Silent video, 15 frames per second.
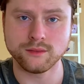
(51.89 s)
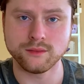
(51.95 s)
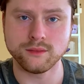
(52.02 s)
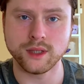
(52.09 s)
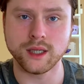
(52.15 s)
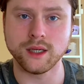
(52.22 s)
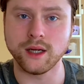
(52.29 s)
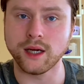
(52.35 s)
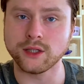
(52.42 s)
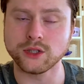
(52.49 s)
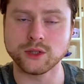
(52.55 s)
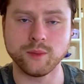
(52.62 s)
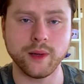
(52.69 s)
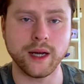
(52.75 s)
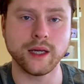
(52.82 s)
and not
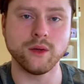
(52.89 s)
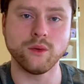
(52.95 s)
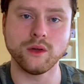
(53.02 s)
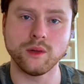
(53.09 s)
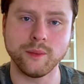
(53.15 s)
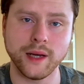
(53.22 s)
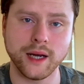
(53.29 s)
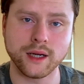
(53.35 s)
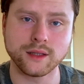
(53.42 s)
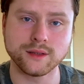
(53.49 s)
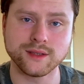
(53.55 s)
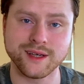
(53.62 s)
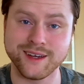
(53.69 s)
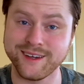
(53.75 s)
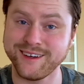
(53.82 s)
just pat you on the back and
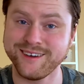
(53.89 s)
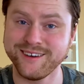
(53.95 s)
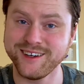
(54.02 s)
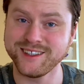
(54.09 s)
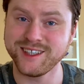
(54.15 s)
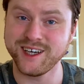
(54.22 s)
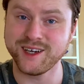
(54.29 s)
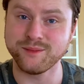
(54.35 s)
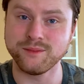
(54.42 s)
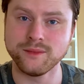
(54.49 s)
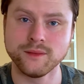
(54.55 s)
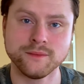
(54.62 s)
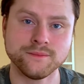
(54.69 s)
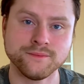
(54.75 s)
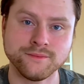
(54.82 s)
say, great job.
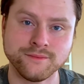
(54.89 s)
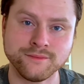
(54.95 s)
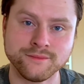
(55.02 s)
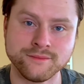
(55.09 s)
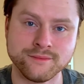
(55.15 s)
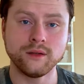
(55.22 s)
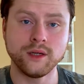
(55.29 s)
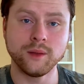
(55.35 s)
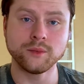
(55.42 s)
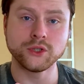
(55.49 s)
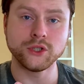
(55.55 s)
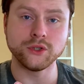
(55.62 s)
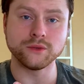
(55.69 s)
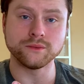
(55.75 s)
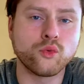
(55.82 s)
Number
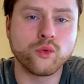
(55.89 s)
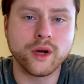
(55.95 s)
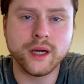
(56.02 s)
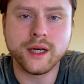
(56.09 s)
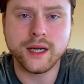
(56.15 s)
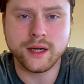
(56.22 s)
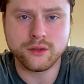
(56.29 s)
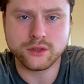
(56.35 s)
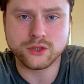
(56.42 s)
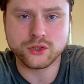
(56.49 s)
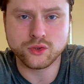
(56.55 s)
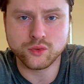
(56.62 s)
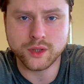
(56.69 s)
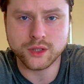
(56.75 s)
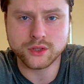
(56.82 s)
2, write out a
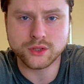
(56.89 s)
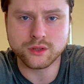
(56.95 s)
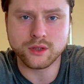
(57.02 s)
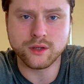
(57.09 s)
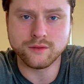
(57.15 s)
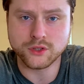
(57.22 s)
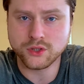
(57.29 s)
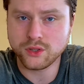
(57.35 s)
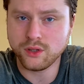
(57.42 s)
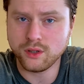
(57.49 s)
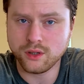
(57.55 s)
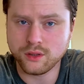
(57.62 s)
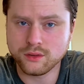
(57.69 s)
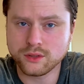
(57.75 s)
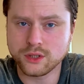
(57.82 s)
structure of a
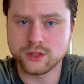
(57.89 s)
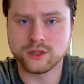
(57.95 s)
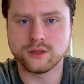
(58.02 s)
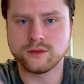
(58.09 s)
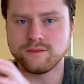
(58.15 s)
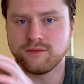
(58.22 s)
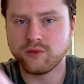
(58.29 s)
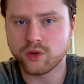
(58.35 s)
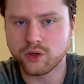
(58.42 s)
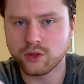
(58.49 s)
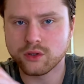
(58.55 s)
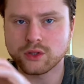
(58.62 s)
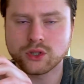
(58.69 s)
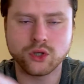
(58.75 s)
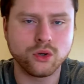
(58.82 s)
song, such as
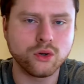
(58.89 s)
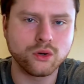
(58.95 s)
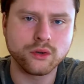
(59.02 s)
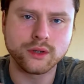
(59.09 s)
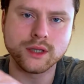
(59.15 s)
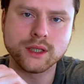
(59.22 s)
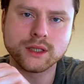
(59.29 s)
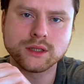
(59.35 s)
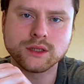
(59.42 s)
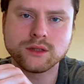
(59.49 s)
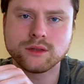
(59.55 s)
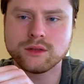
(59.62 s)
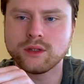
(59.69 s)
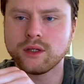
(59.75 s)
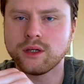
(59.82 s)
verse,
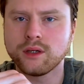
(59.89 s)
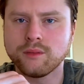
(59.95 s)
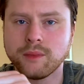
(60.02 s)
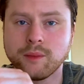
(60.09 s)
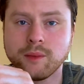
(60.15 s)
chorus, maybe